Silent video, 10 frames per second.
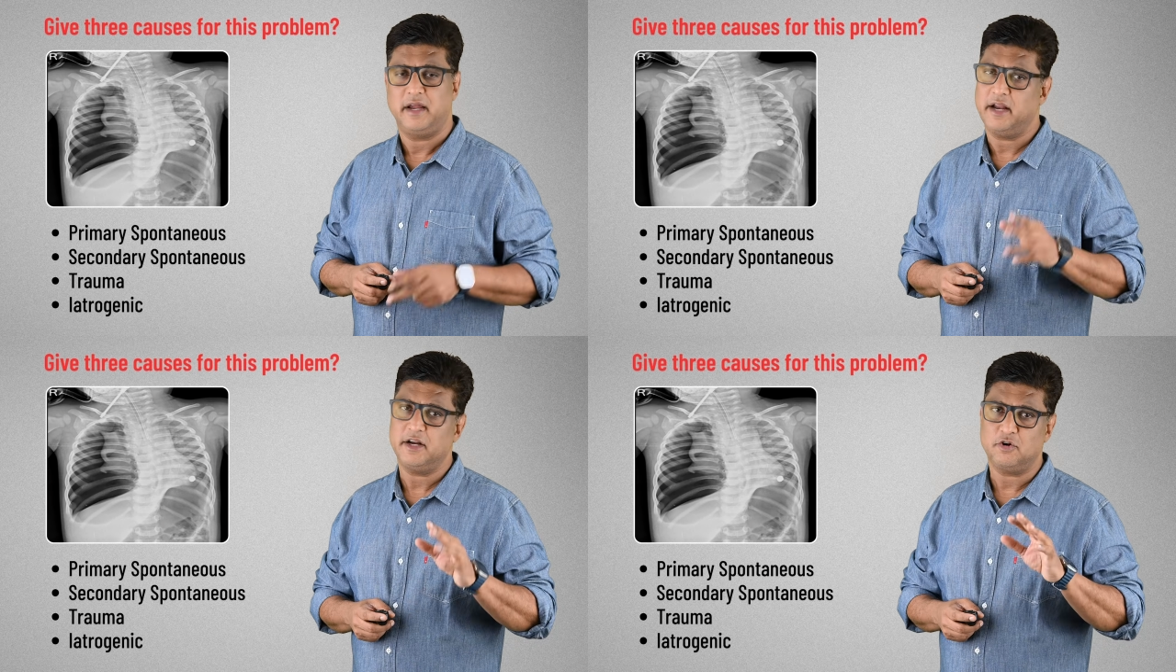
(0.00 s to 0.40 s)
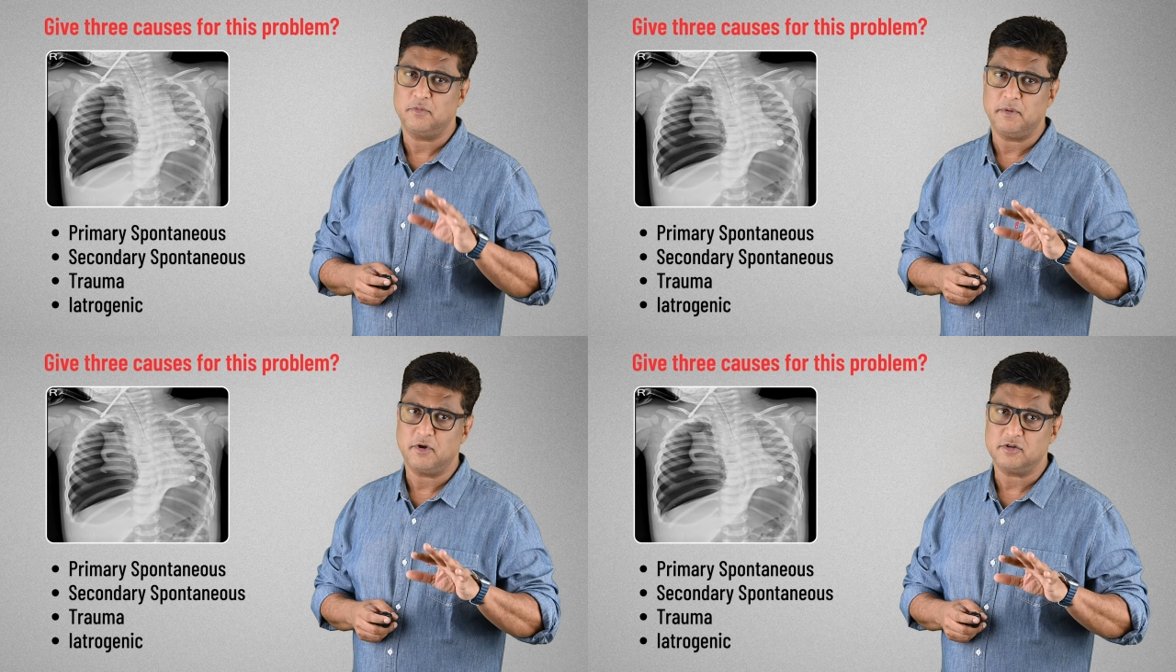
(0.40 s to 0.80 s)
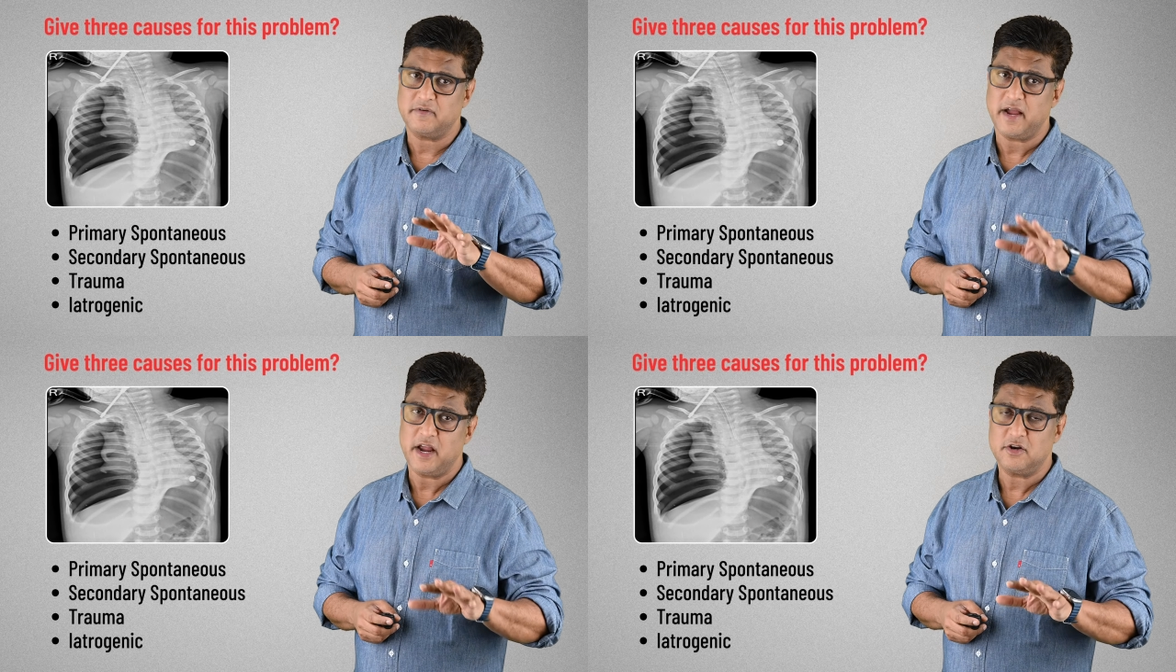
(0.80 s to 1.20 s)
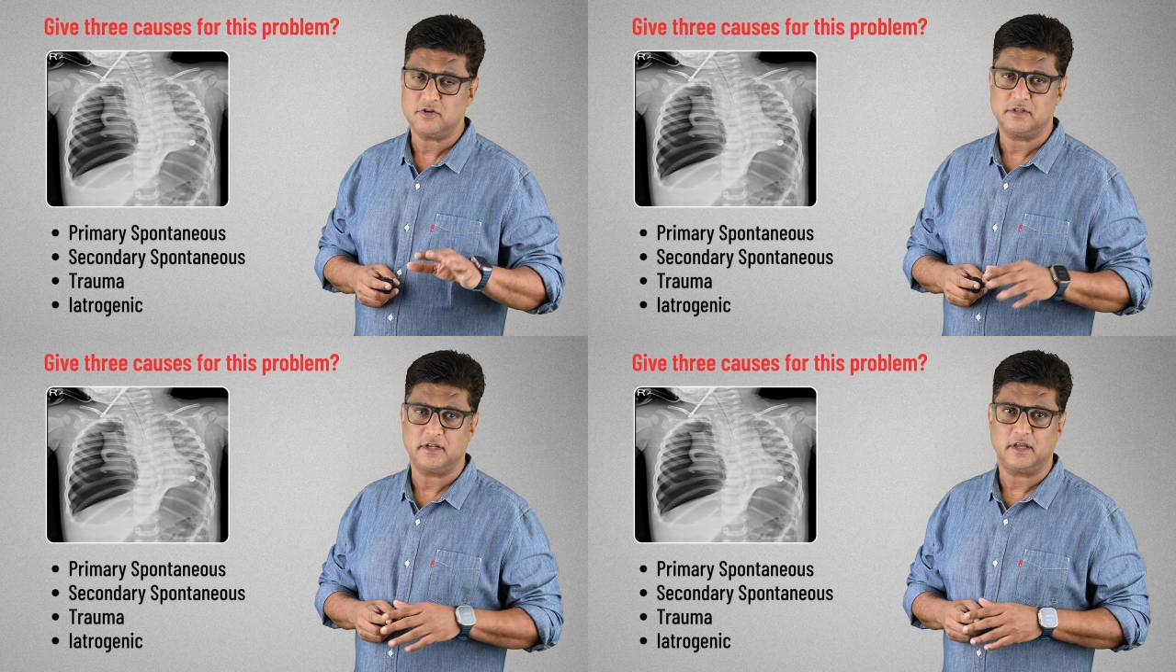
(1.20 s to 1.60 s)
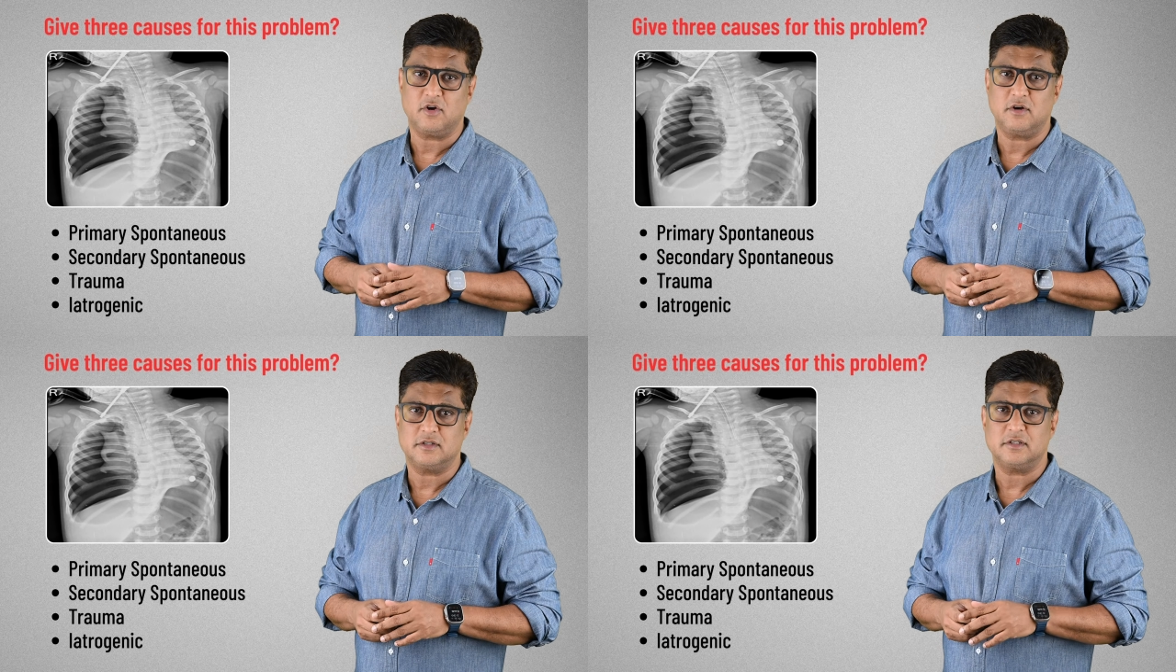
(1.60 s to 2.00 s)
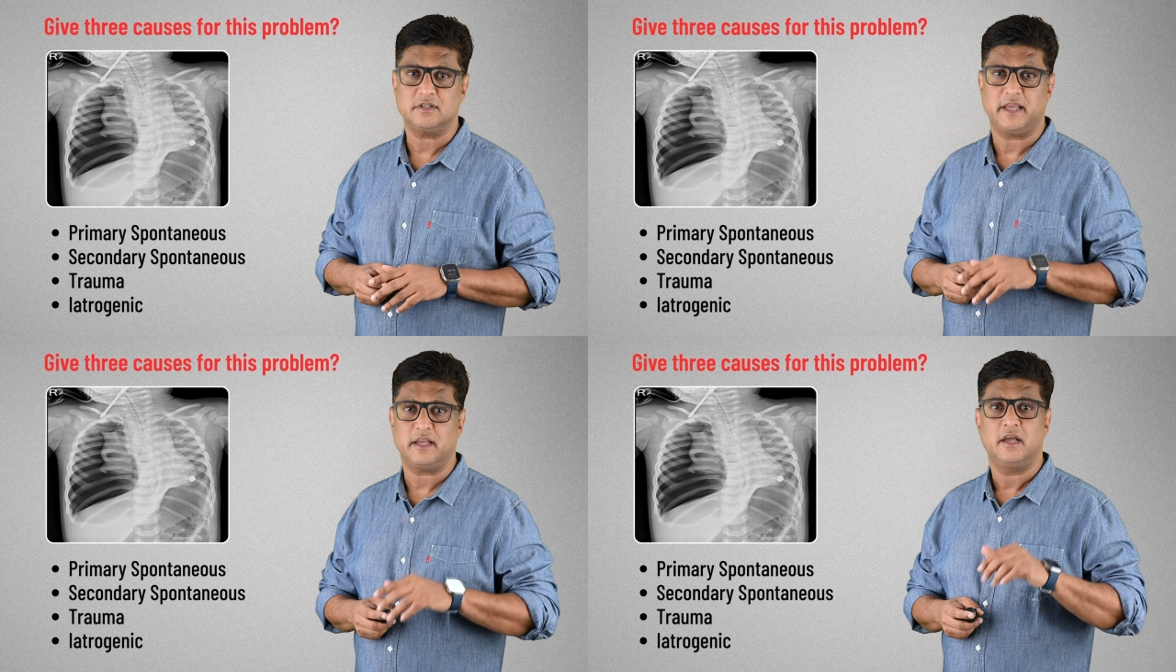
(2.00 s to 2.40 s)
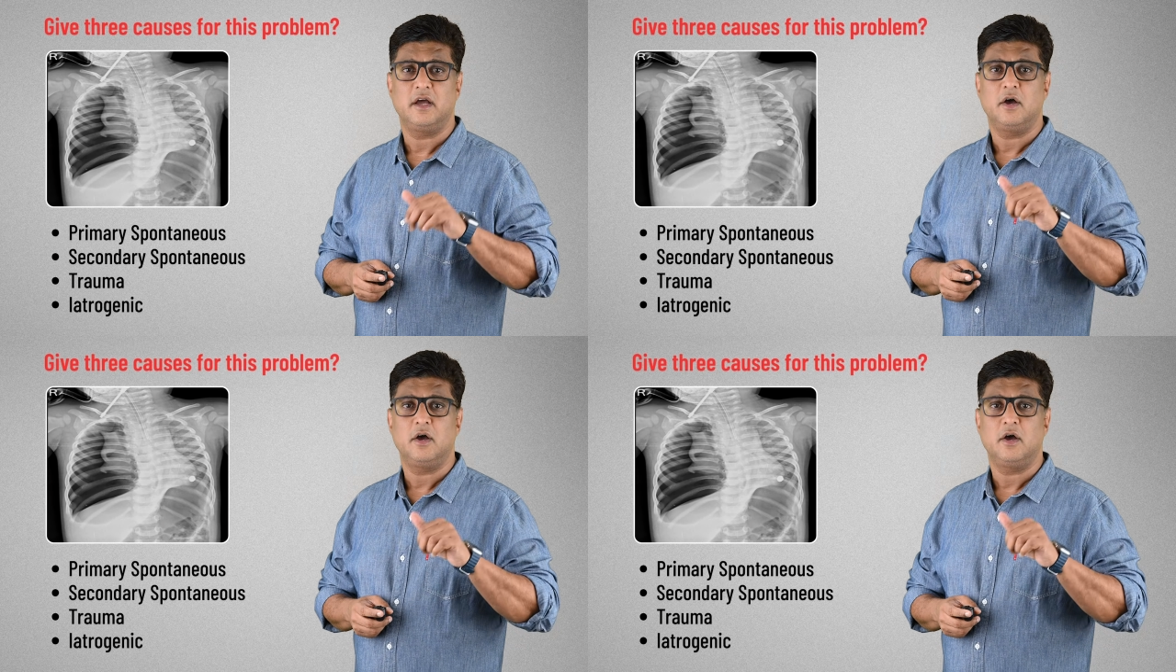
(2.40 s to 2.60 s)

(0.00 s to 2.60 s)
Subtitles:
And it could be because of iatrogenic causes like